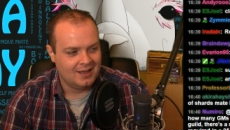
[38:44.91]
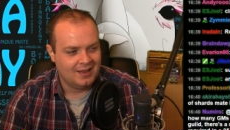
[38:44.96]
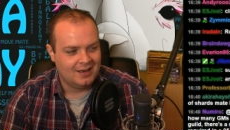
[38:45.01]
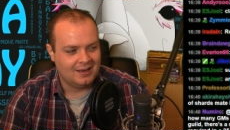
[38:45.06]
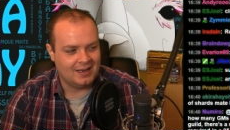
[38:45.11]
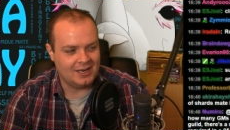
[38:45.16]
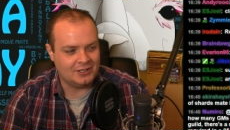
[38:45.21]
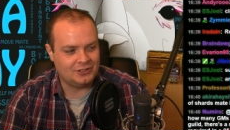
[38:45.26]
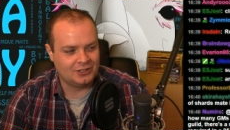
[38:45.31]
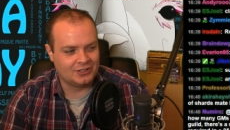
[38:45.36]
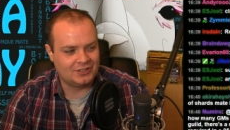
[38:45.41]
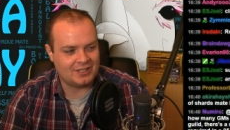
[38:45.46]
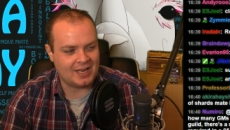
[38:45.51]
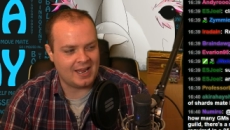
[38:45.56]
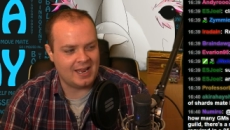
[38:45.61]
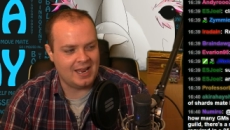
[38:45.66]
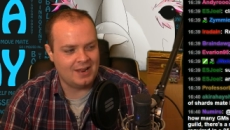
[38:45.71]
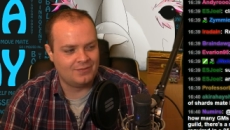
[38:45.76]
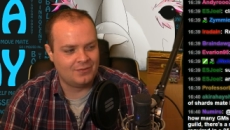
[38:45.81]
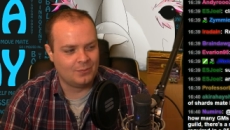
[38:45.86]
Let's just say,
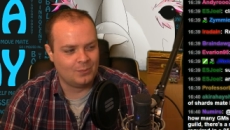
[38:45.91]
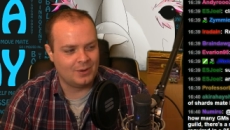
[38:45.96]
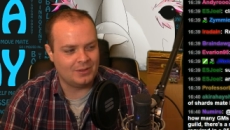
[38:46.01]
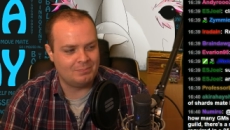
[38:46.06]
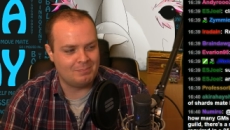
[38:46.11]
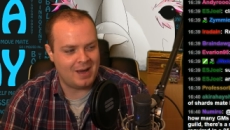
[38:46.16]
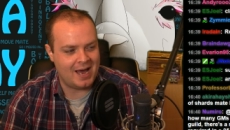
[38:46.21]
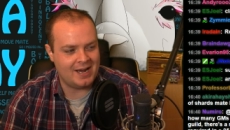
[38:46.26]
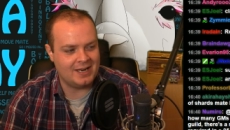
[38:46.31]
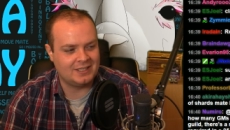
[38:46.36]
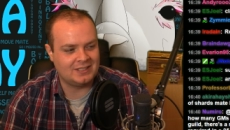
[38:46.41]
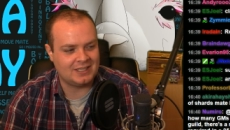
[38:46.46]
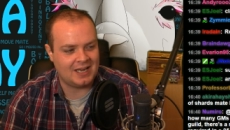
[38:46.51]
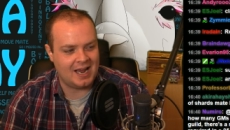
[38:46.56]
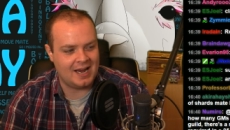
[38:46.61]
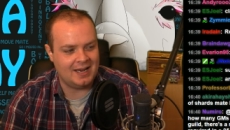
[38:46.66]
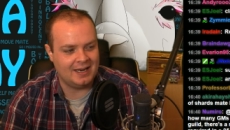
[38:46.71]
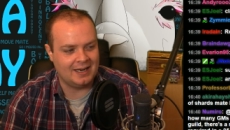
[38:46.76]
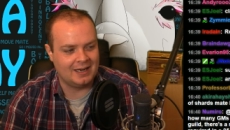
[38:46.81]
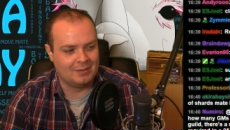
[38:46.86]
even with mana
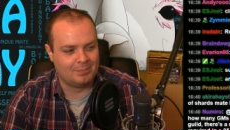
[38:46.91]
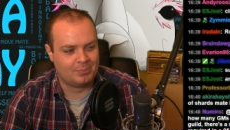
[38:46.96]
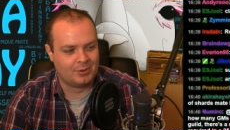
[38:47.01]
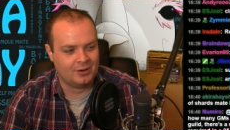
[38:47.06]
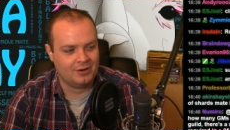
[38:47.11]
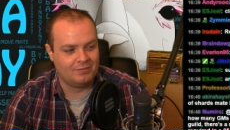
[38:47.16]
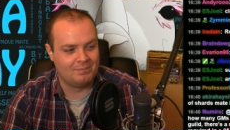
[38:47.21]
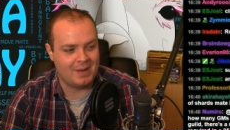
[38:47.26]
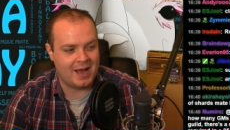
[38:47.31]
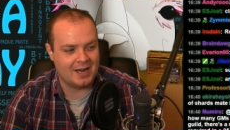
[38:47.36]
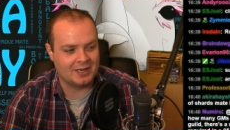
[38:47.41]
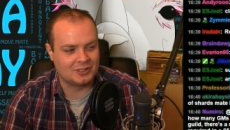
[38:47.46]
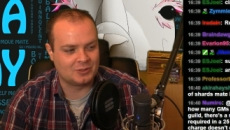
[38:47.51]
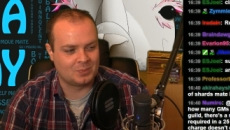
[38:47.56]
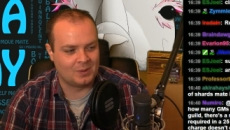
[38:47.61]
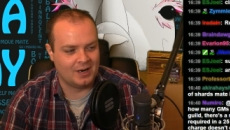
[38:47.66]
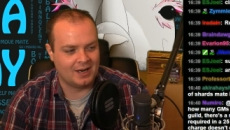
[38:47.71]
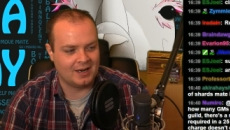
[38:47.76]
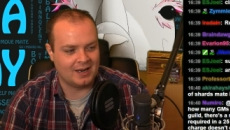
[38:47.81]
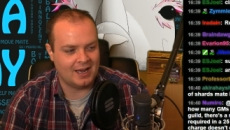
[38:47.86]
tiding and improved mana
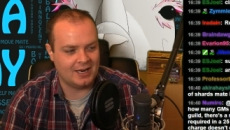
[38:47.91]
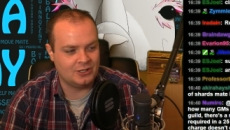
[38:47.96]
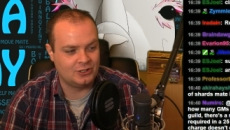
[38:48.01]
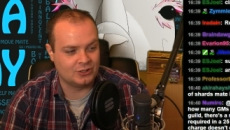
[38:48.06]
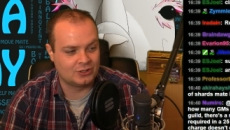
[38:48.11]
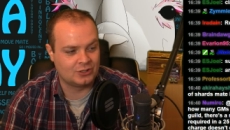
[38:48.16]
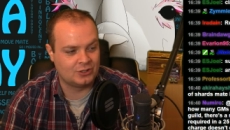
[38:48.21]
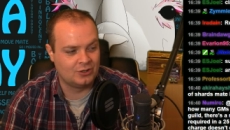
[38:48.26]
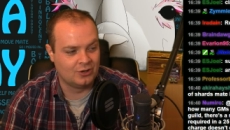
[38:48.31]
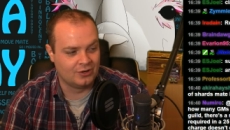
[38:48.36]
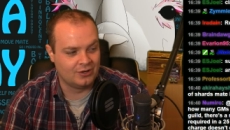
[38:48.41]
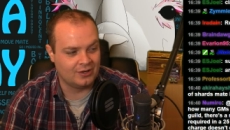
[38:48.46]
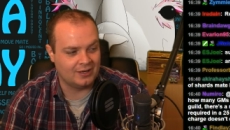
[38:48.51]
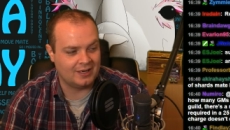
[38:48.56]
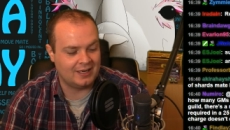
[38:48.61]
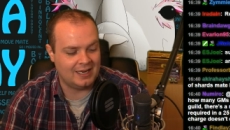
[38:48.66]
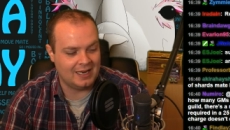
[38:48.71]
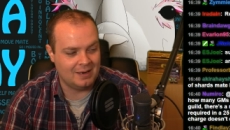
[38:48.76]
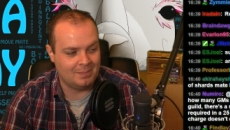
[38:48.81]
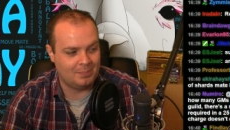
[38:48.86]
spring, I just couldn't
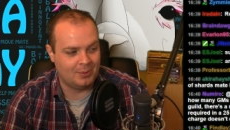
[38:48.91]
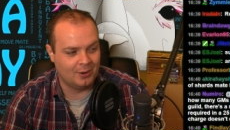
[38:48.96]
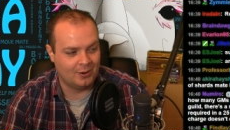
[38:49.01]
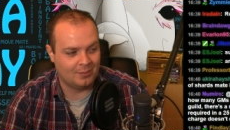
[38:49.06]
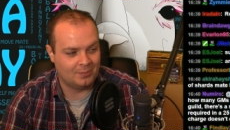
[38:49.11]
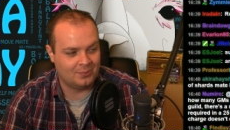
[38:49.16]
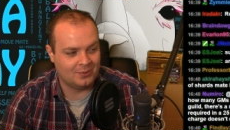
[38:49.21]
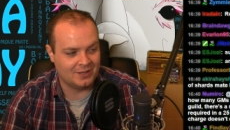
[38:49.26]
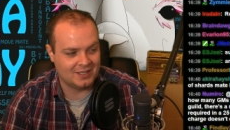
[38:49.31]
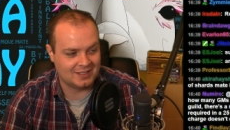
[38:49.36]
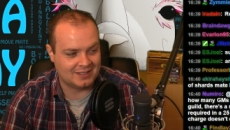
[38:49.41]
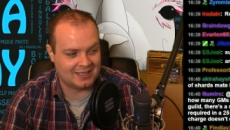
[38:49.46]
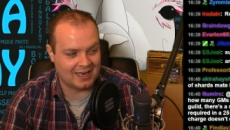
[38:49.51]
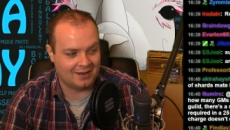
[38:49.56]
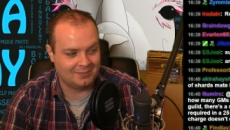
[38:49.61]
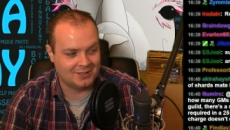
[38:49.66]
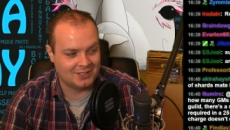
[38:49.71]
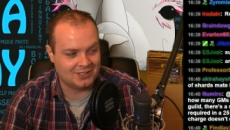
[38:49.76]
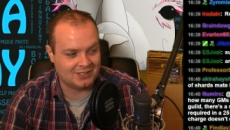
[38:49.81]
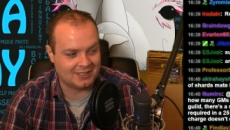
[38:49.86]
keep up with his
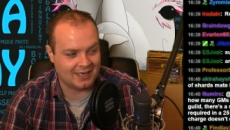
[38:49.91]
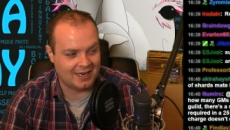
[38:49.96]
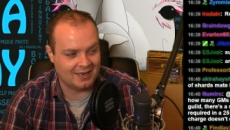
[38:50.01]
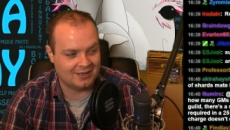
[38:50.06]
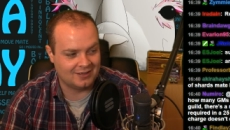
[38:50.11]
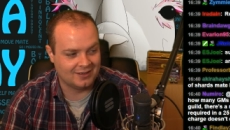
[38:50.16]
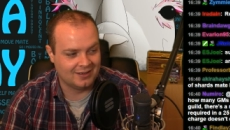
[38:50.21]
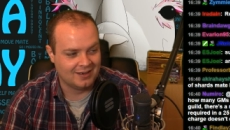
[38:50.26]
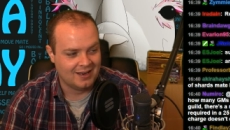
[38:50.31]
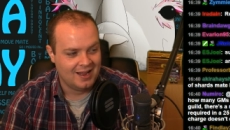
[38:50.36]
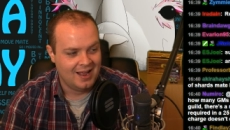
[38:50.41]
damage taken.